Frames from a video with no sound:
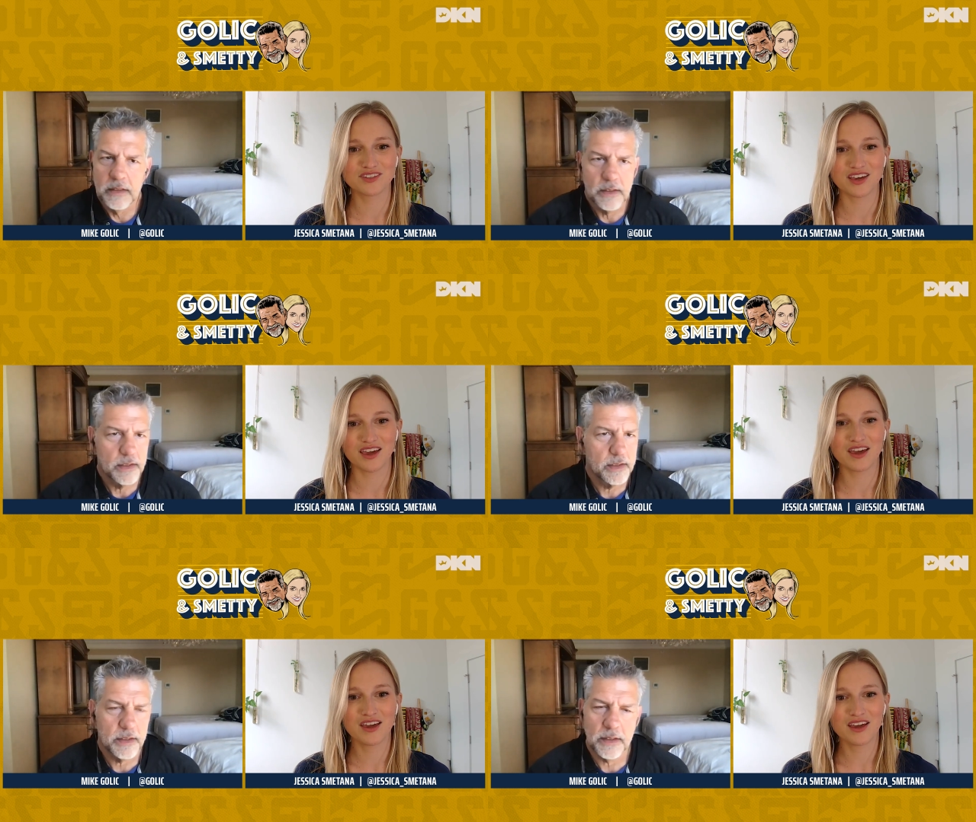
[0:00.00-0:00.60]
Speaker 1: Like,
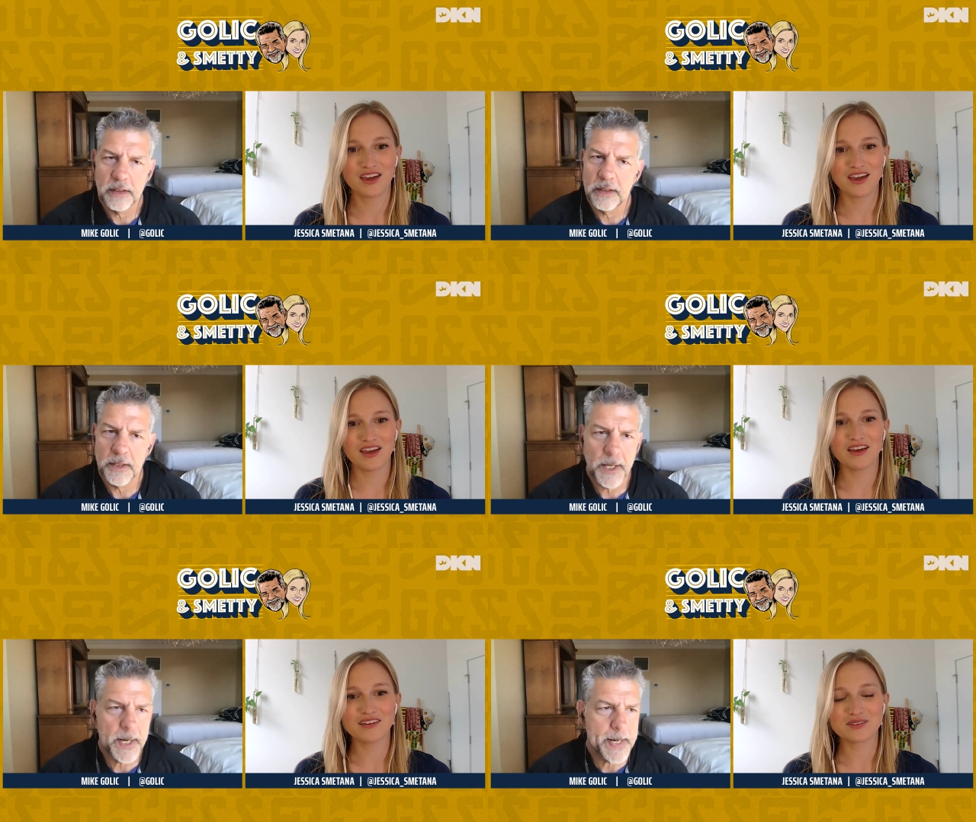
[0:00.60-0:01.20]

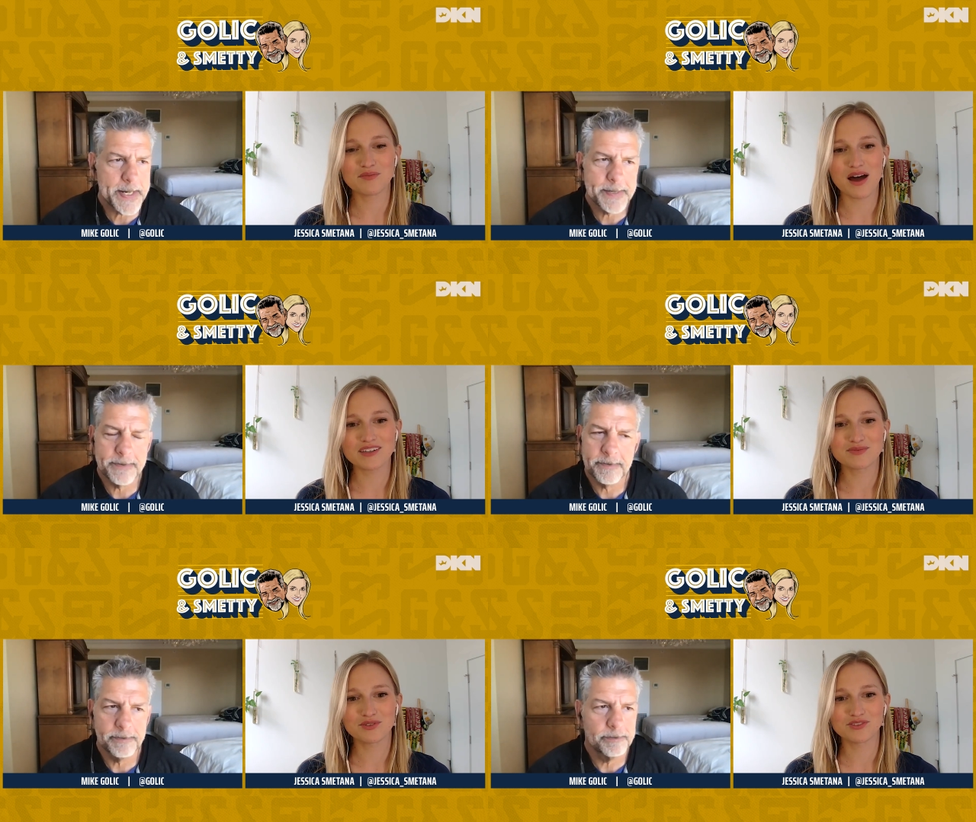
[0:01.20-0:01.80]
it's
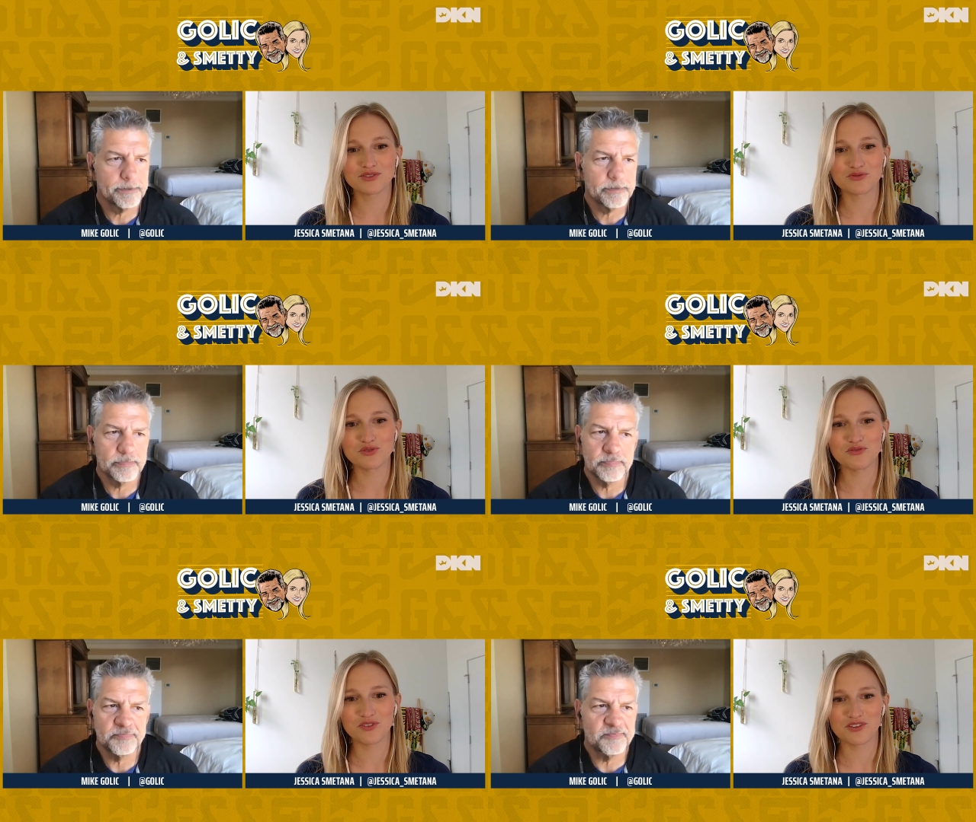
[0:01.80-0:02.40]
impossible to
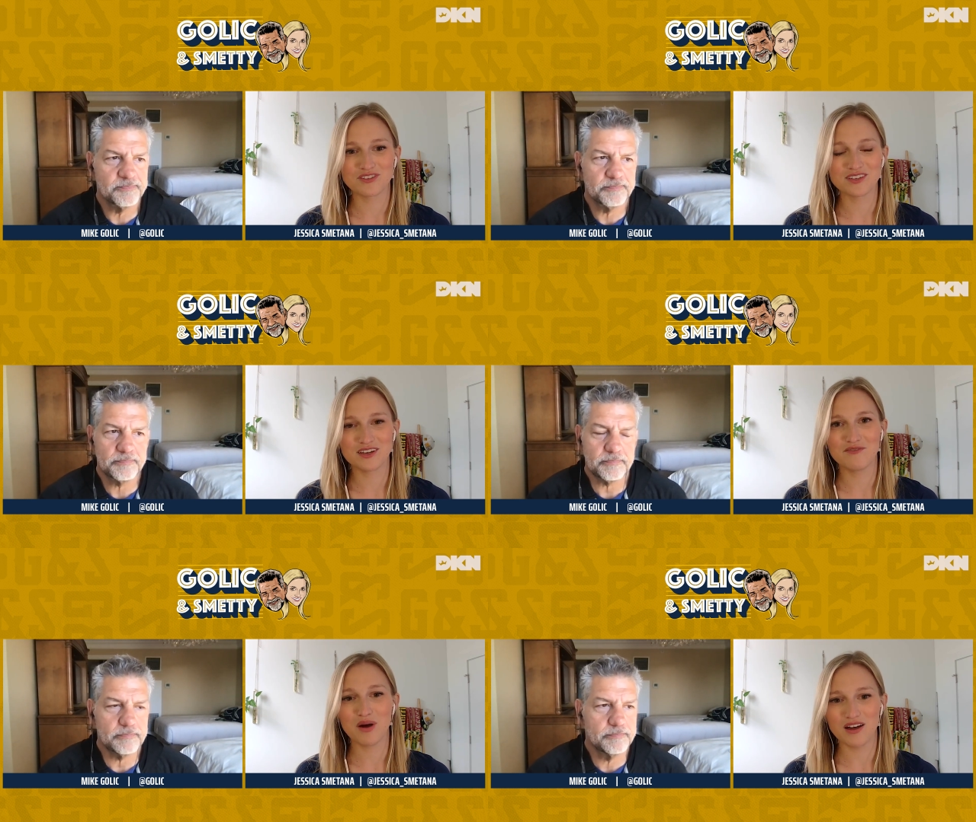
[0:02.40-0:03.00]
root for the city
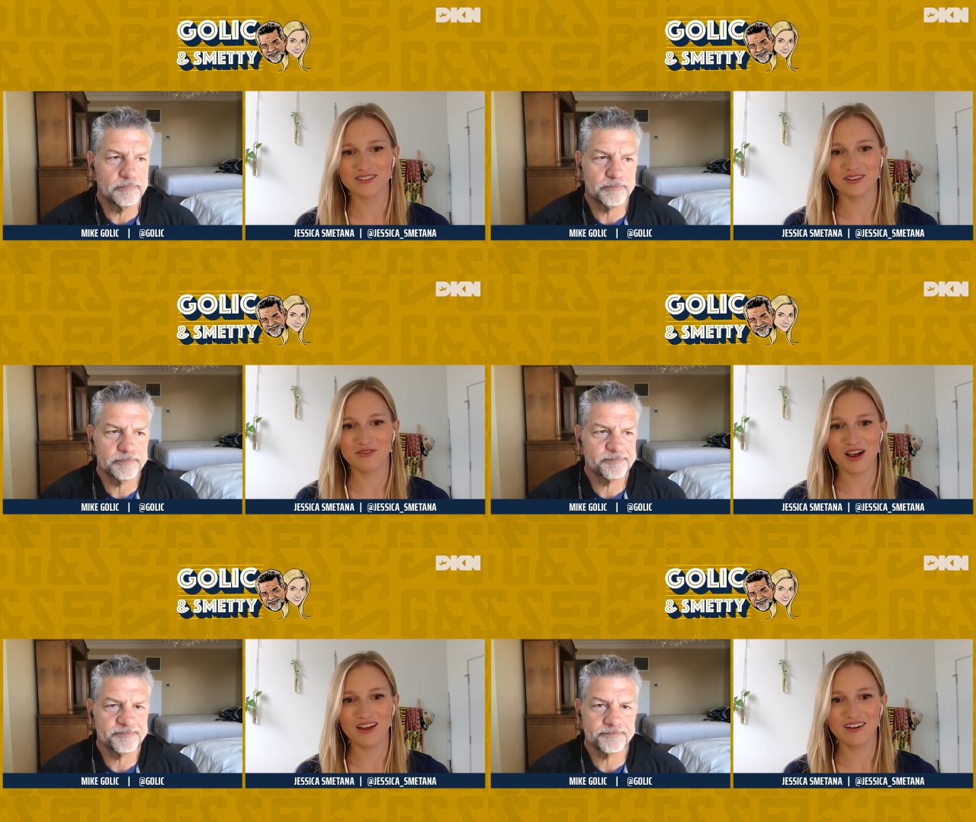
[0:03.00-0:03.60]
of Boston,
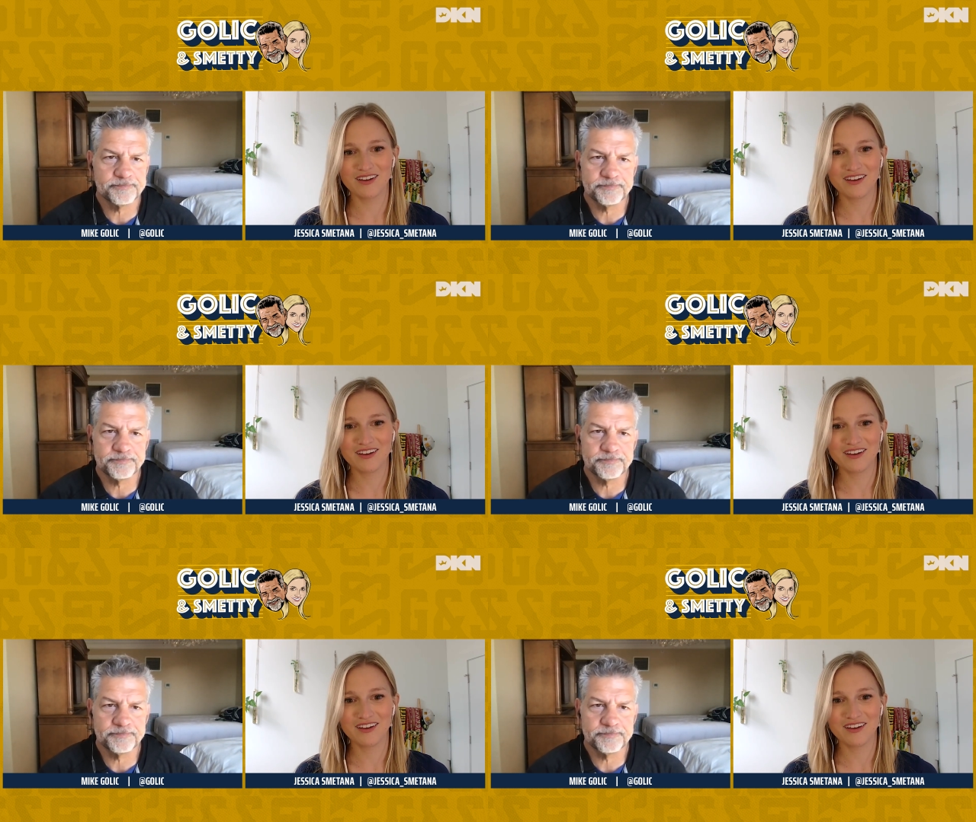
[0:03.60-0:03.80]
right?